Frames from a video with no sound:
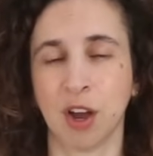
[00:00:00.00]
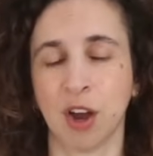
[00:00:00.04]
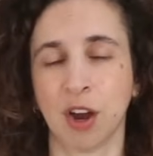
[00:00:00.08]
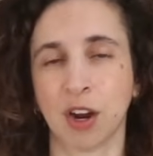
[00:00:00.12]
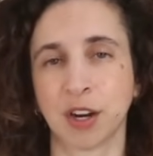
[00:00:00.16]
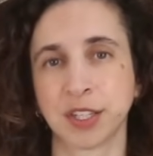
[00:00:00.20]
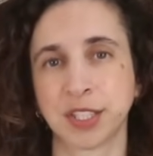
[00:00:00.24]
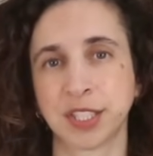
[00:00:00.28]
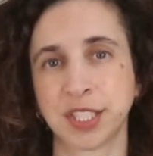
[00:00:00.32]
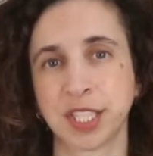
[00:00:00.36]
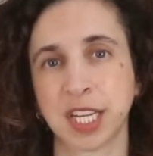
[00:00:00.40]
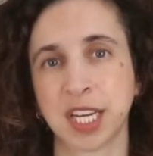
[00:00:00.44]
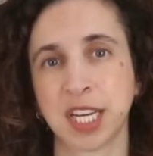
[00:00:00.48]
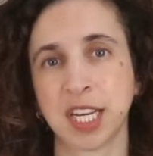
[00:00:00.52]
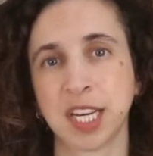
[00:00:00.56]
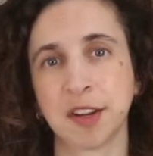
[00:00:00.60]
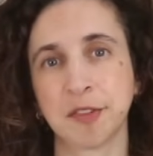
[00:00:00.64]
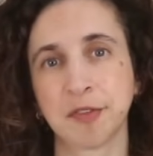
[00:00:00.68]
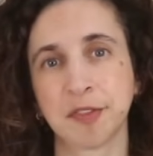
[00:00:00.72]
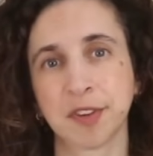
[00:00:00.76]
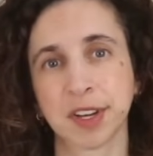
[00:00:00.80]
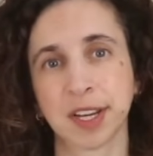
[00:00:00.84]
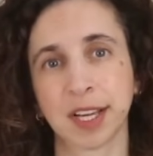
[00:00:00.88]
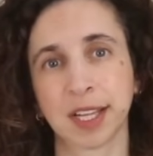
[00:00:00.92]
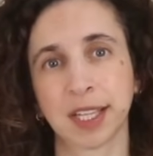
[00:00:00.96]
are
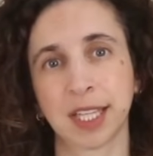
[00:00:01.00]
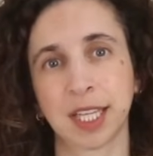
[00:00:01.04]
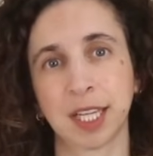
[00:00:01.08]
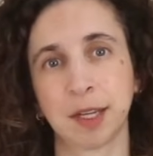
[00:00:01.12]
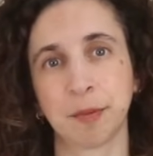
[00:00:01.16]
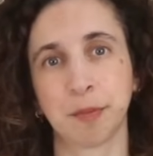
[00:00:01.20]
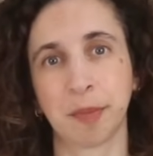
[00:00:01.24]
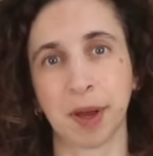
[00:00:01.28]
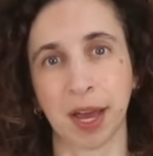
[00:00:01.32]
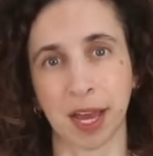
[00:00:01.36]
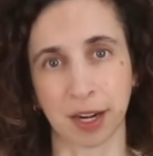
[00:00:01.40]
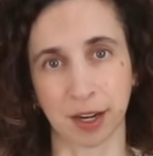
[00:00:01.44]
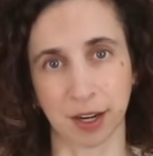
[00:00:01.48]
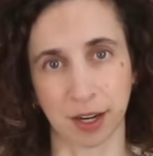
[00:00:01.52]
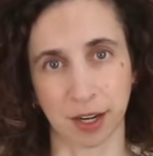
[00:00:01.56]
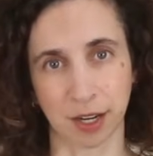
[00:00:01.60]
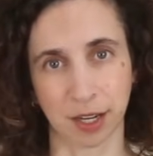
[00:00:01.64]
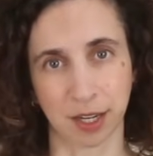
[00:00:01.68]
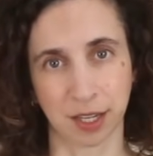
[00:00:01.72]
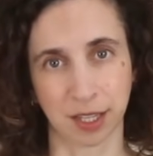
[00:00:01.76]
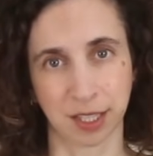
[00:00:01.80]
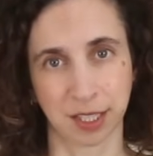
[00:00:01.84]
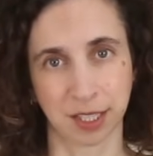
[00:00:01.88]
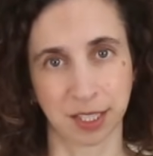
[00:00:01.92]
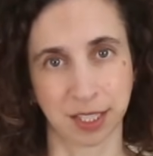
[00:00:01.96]
significantly
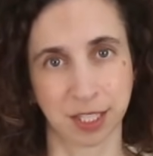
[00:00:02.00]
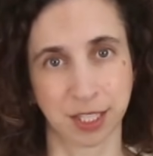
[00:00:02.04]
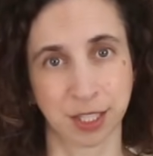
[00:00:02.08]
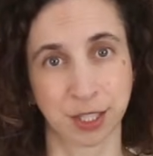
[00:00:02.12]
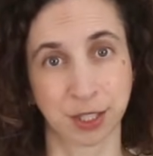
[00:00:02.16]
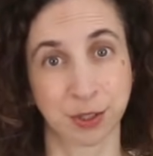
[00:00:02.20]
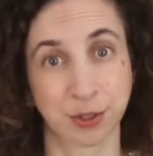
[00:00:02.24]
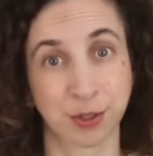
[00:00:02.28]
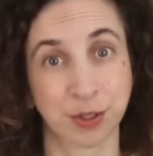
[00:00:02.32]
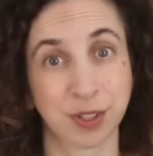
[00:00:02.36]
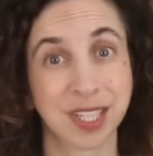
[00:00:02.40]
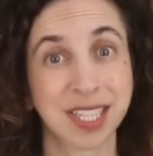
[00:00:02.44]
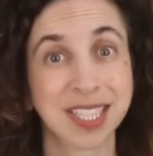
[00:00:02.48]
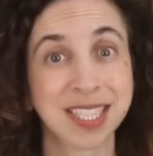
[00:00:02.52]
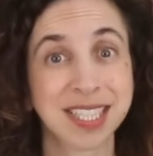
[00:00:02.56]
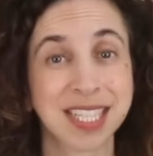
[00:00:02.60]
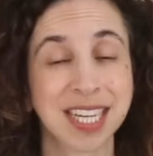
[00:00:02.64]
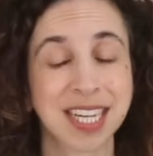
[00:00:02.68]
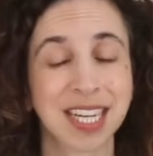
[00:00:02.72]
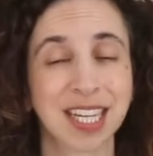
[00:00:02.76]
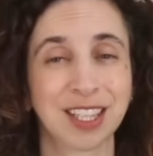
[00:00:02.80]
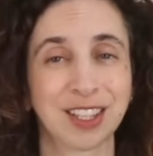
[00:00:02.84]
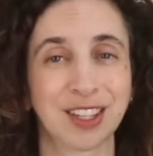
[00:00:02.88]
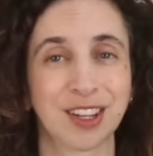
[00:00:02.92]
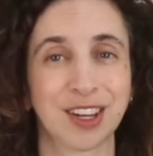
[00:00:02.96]
better. So let's
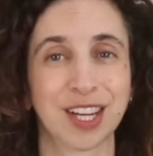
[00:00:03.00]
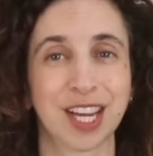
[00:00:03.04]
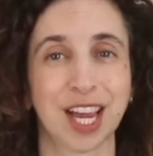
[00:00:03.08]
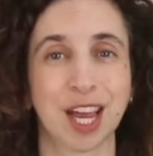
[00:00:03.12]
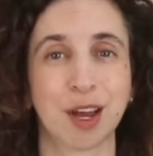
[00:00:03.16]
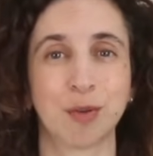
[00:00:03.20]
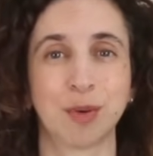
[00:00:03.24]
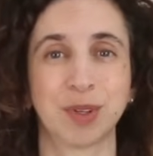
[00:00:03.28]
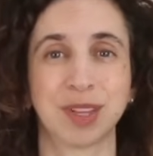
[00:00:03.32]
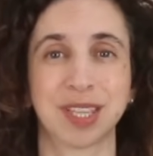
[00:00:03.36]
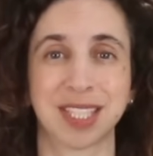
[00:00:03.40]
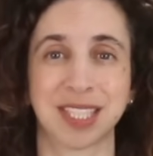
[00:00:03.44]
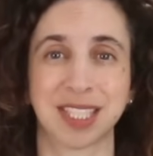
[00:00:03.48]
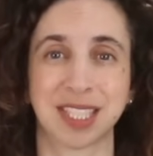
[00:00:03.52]
take a look at what the